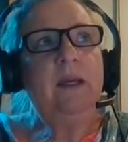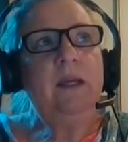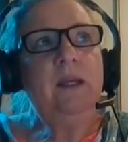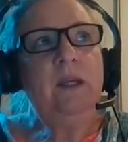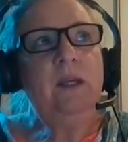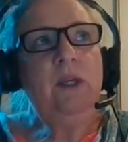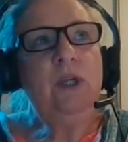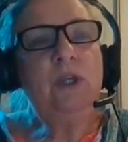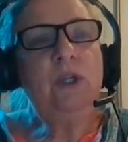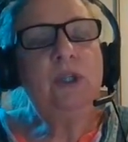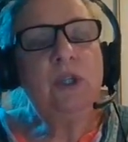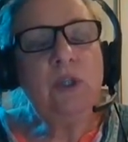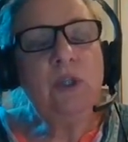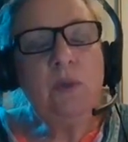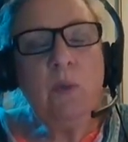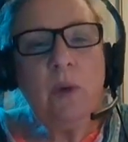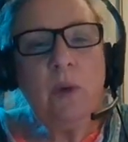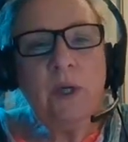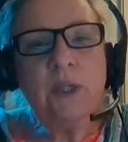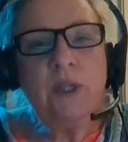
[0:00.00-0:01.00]
You
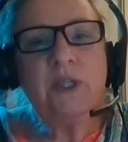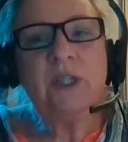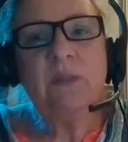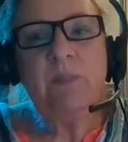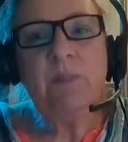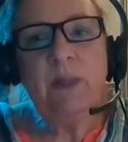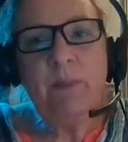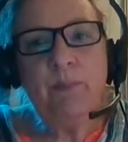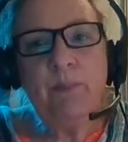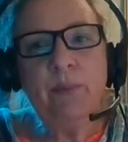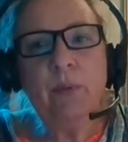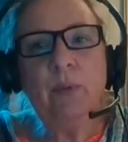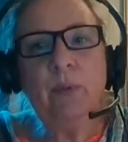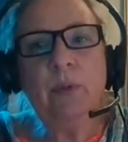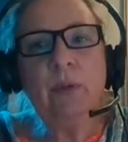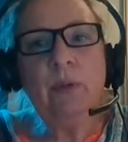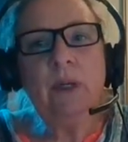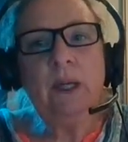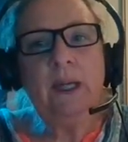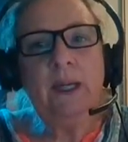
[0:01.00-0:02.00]
do want it to be
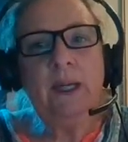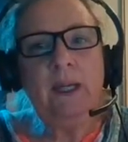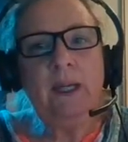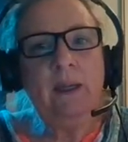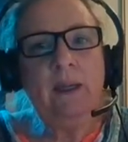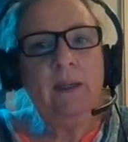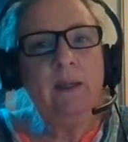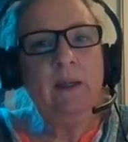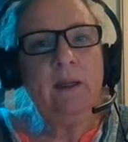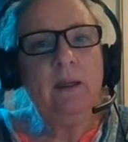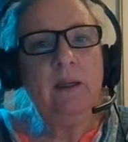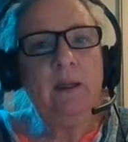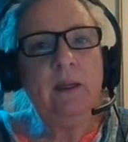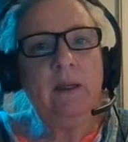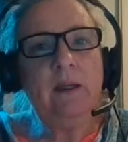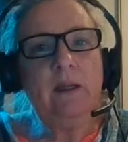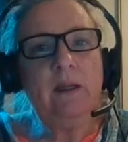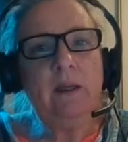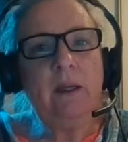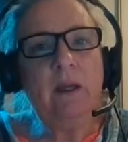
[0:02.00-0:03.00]
broadly.
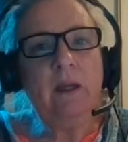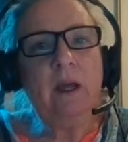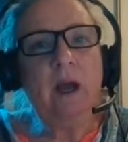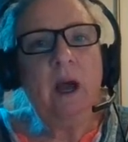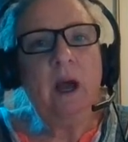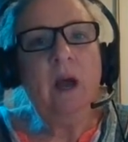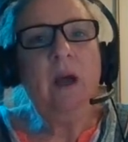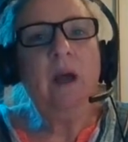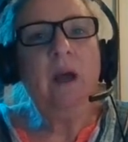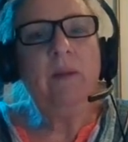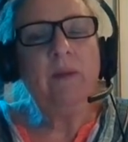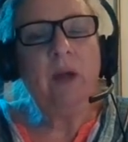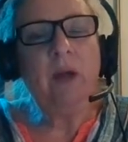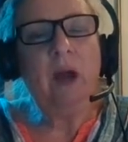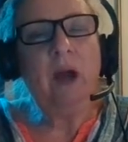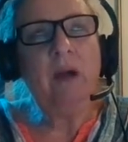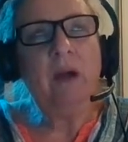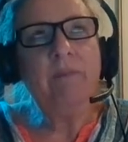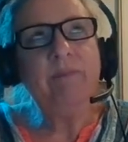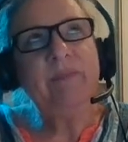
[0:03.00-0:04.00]
I,
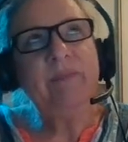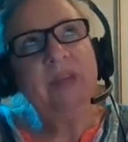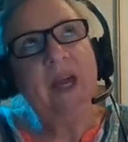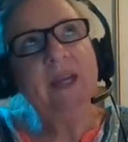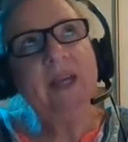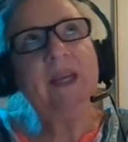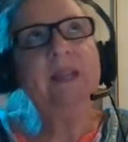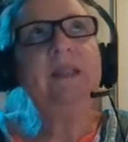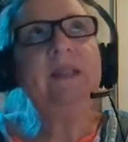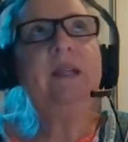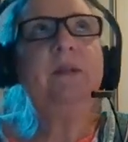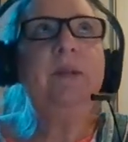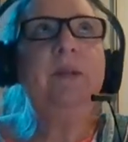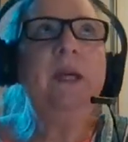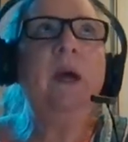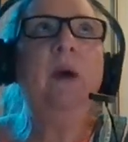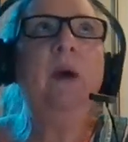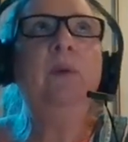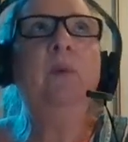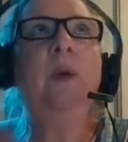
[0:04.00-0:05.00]
I guess the
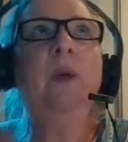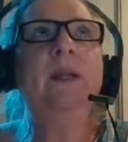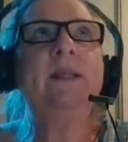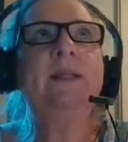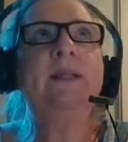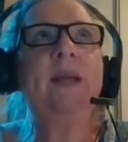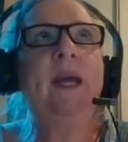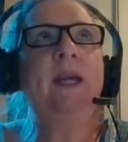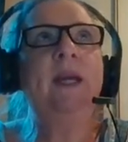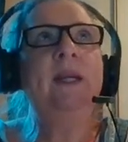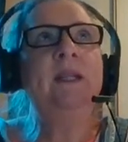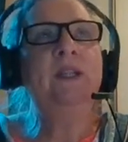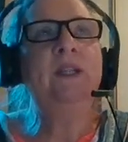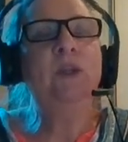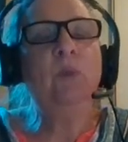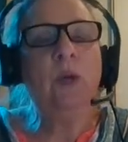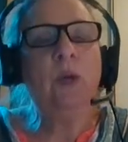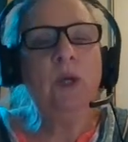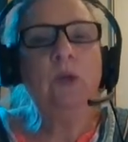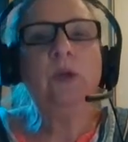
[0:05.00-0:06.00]
thing I would want to say is
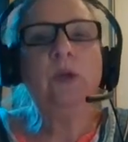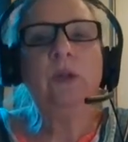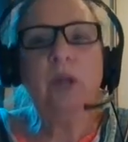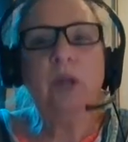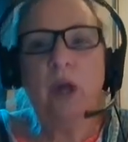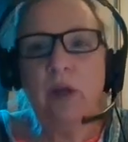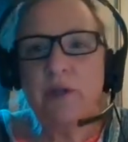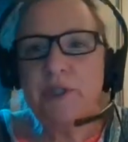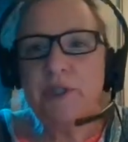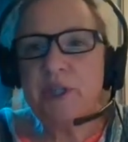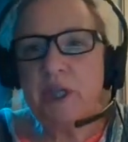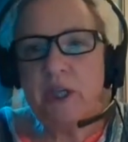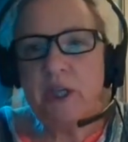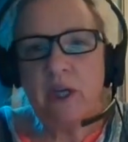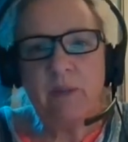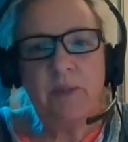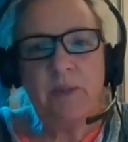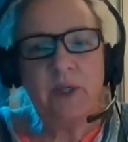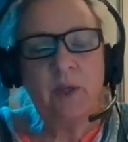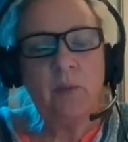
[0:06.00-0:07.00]
you want to look at the whole
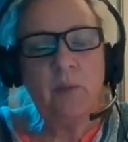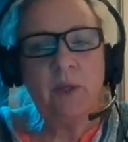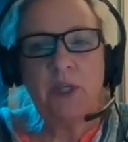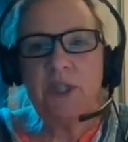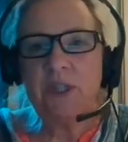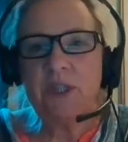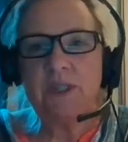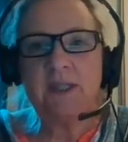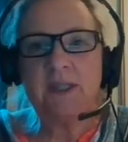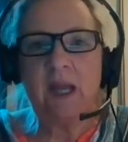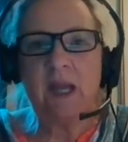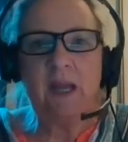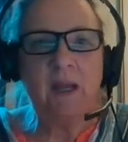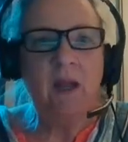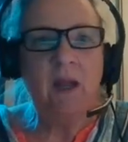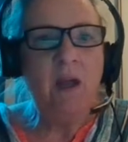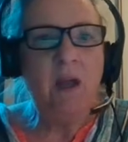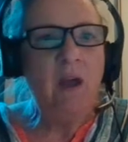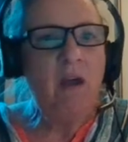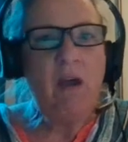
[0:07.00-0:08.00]
genome. You don't want to just
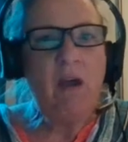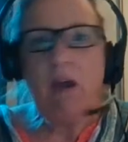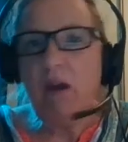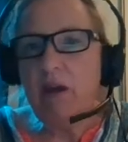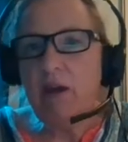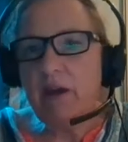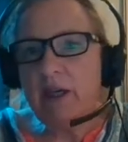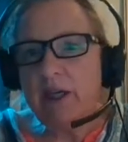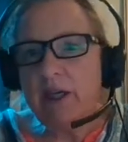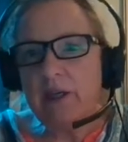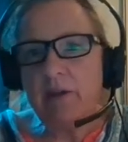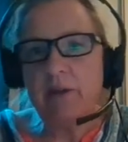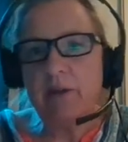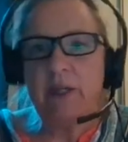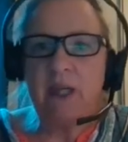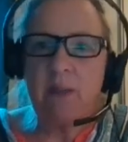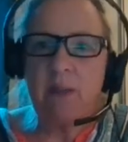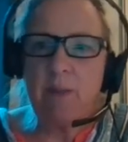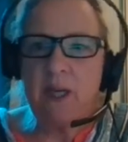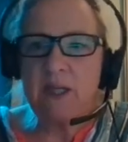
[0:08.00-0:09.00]
like hone in on
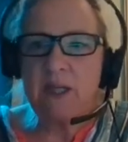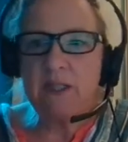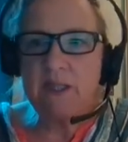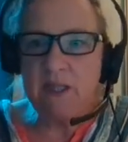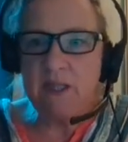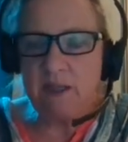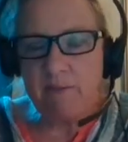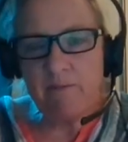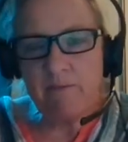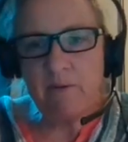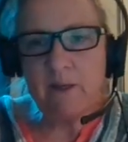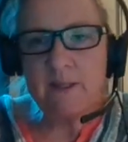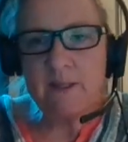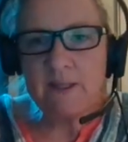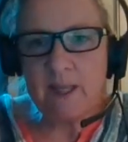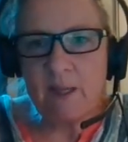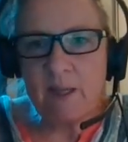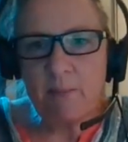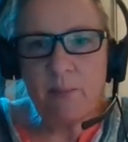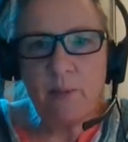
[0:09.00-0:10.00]
the MHC, for
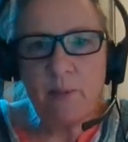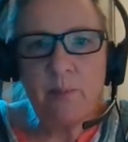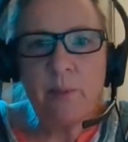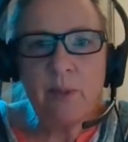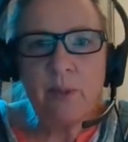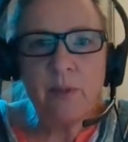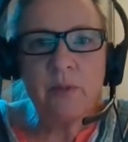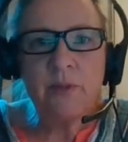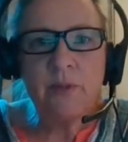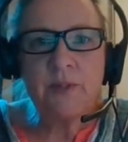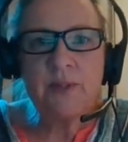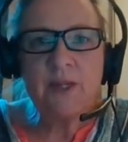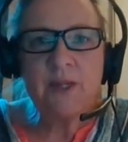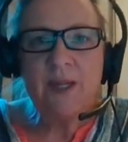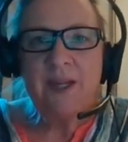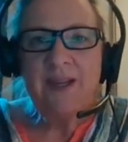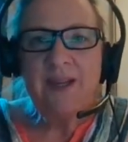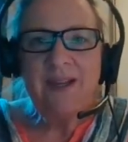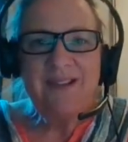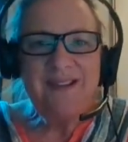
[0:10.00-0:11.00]
example, because
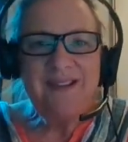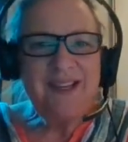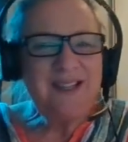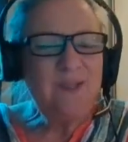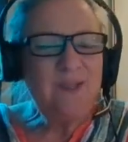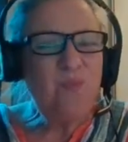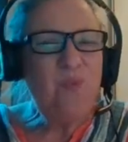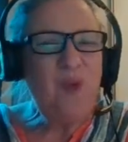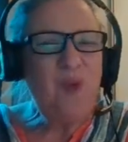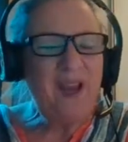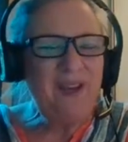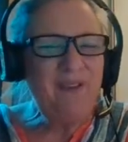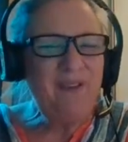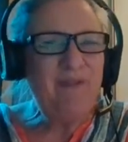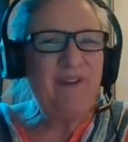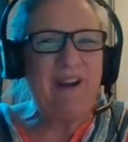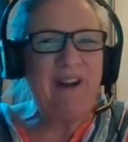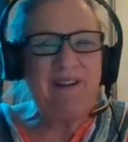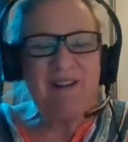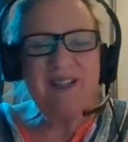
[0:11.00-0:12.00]
that's one
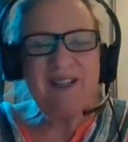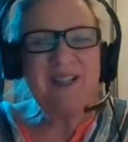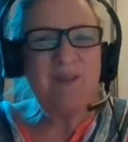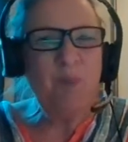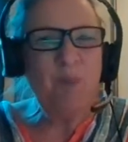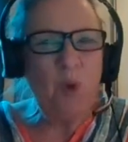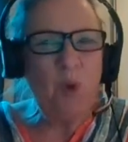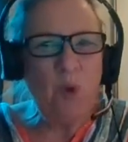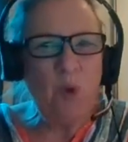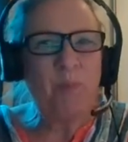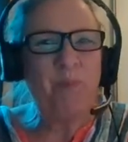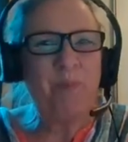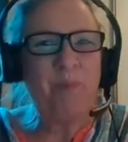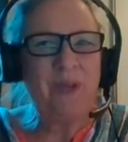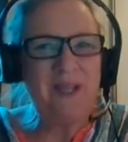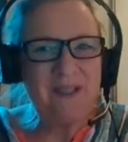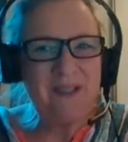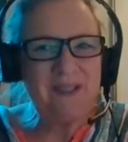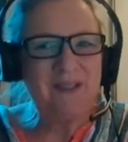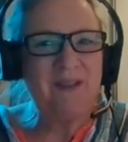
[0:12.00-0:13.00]
very small
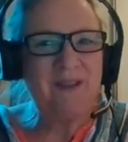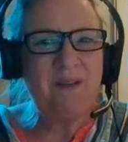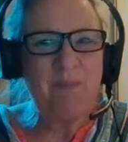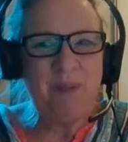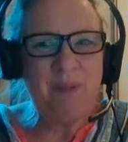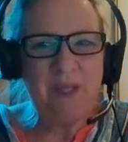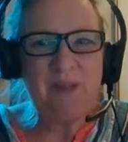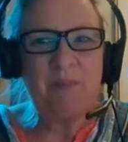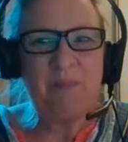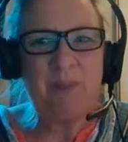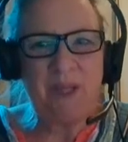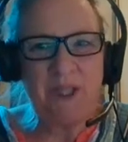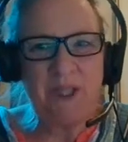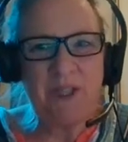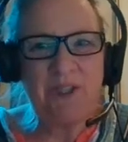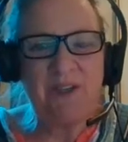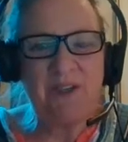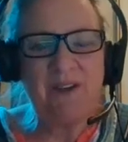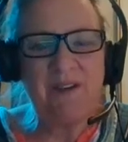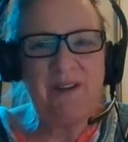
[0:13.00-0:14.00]
piece of the bigger
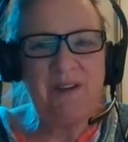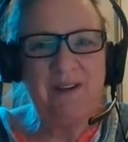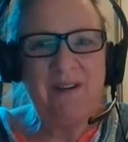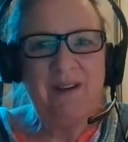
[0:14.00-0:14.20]
picture.